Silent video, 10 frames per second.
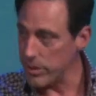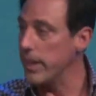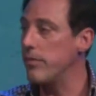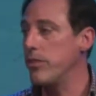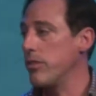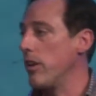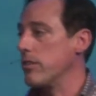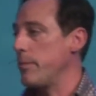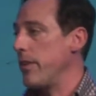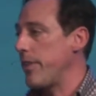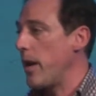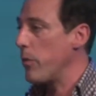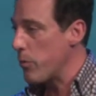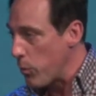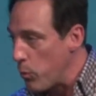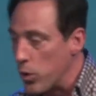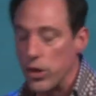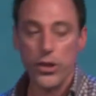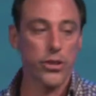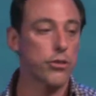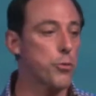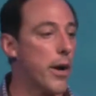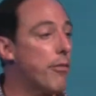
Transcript: slaves, he talks about that, whether we're workers,